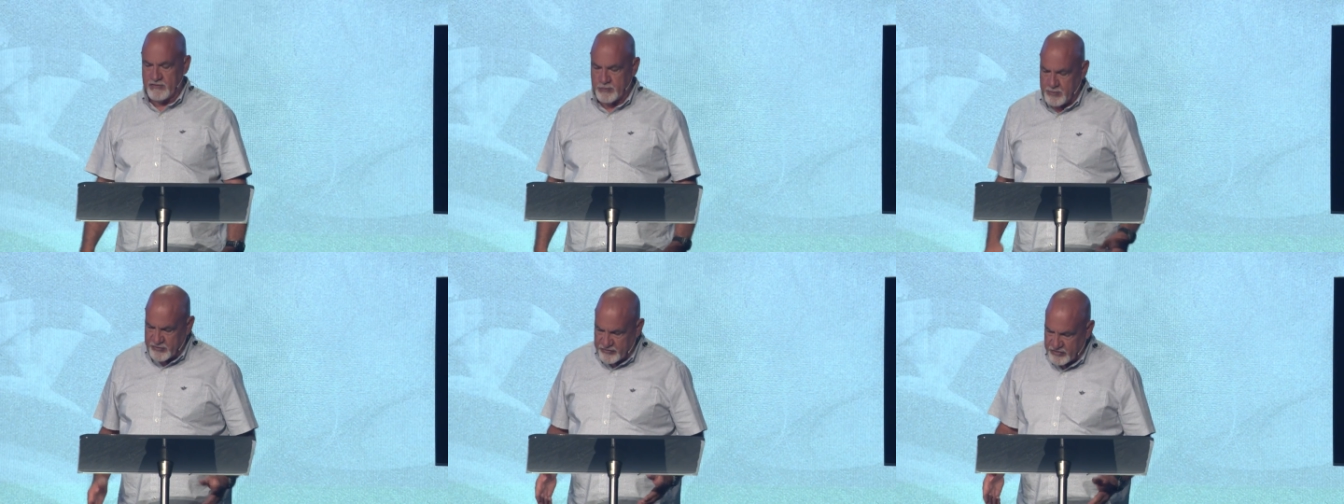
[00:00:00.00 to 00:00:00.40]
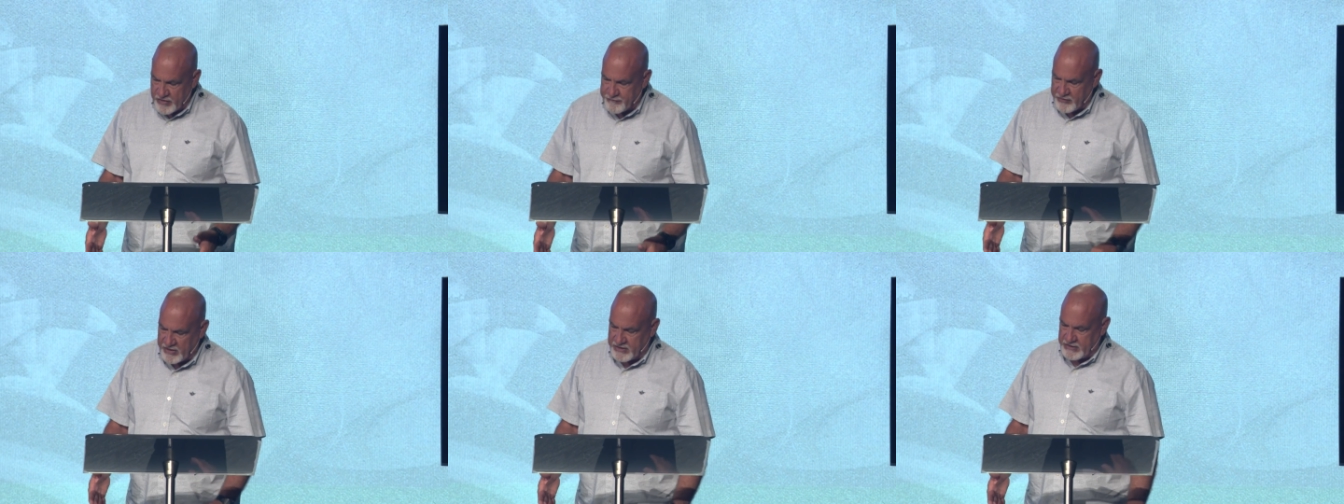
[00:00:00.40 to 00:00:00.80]

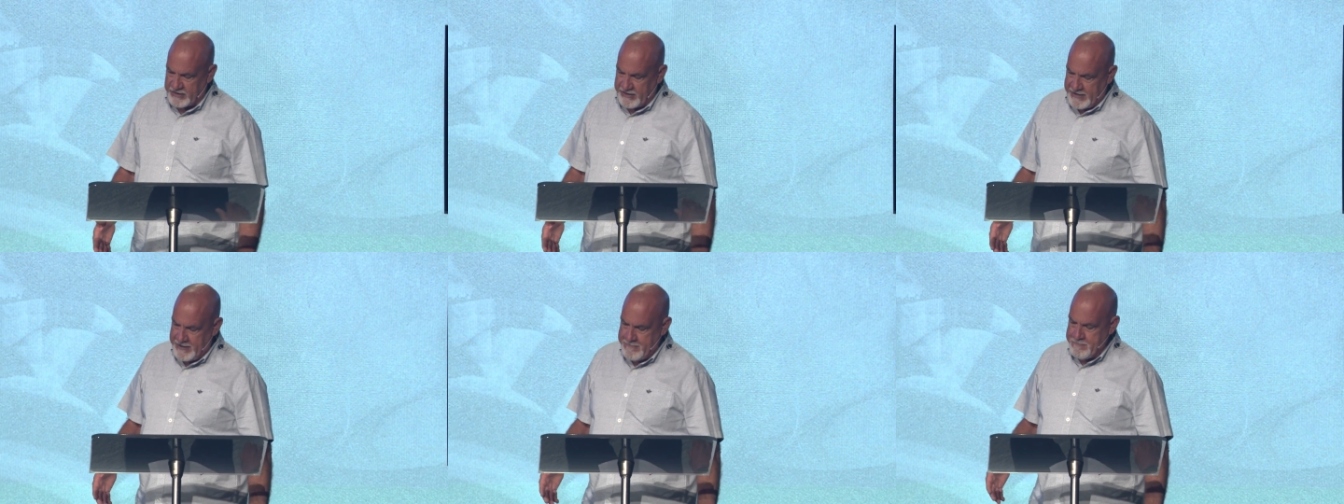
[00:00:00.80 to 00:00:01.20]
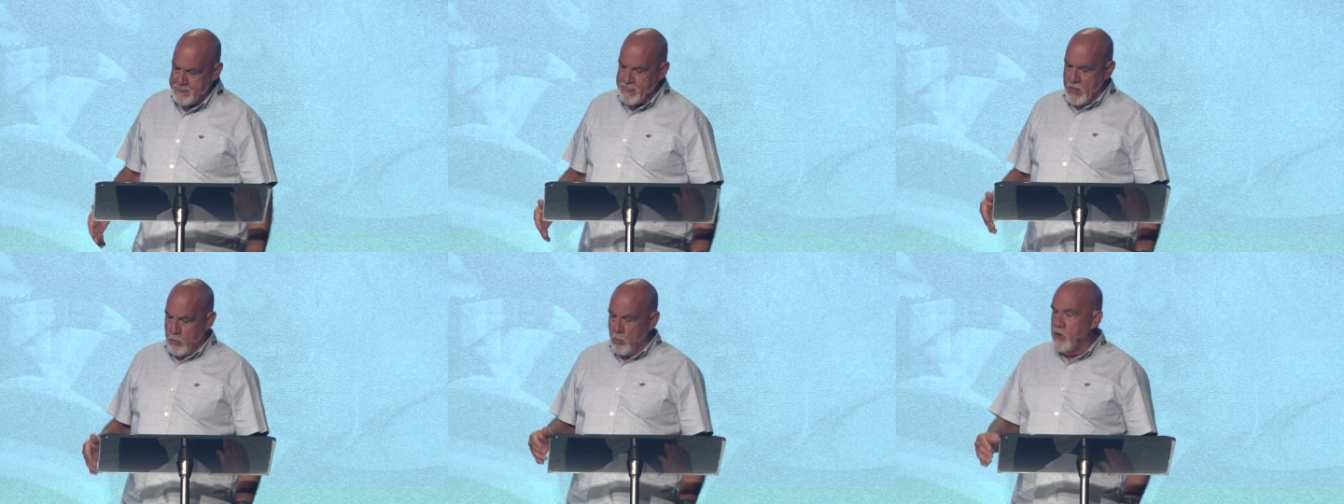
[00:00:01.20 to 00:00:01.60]
specifically
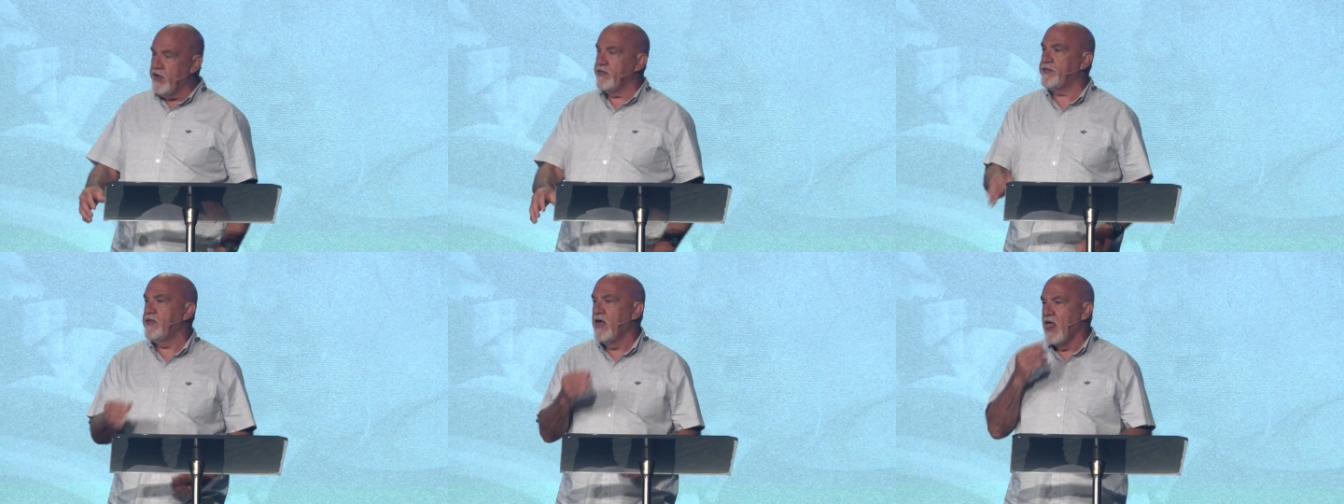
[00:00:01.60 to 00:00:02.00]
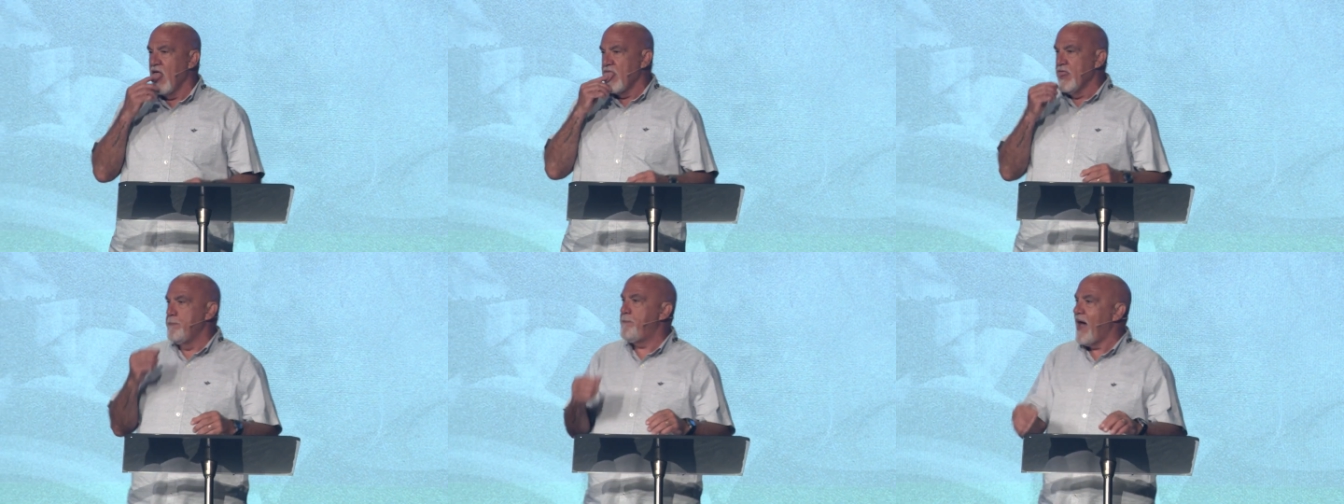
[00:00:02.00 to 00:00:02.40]
with
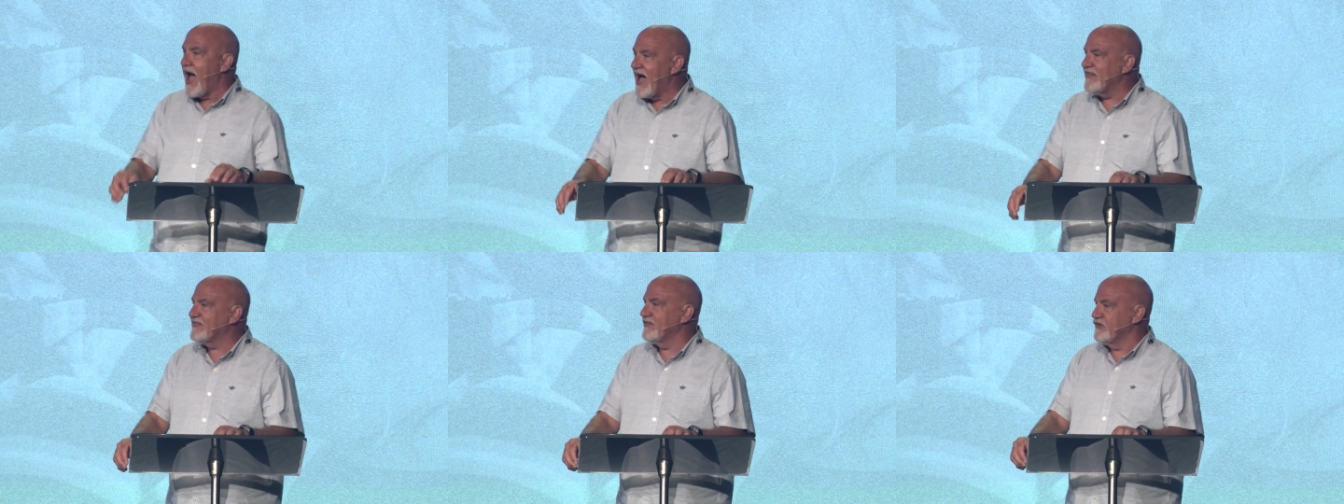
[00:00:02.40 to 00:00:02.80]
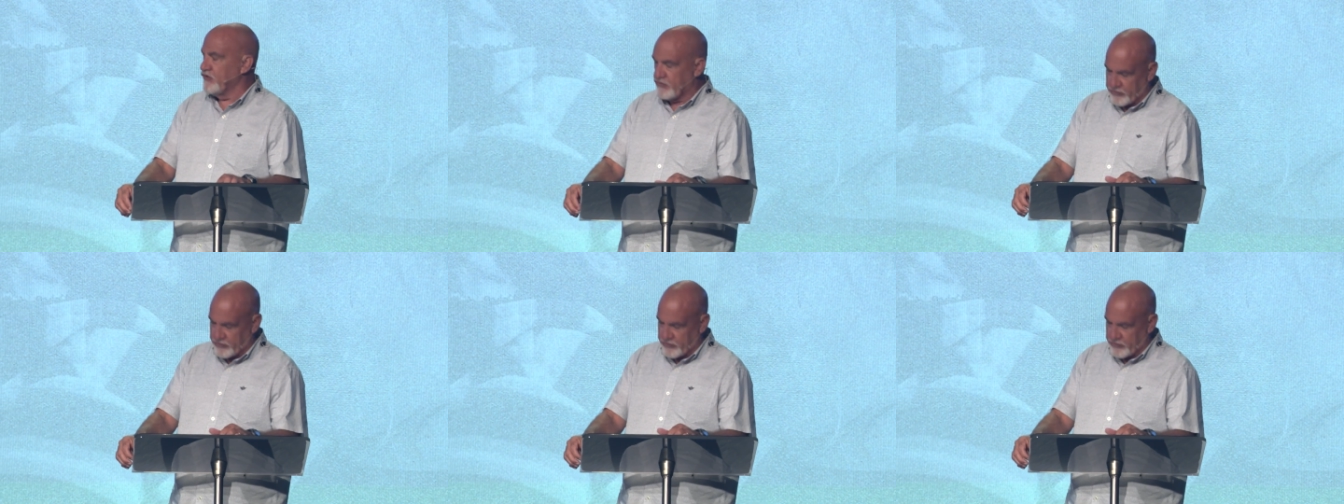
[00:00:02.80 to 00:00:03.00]
the passage of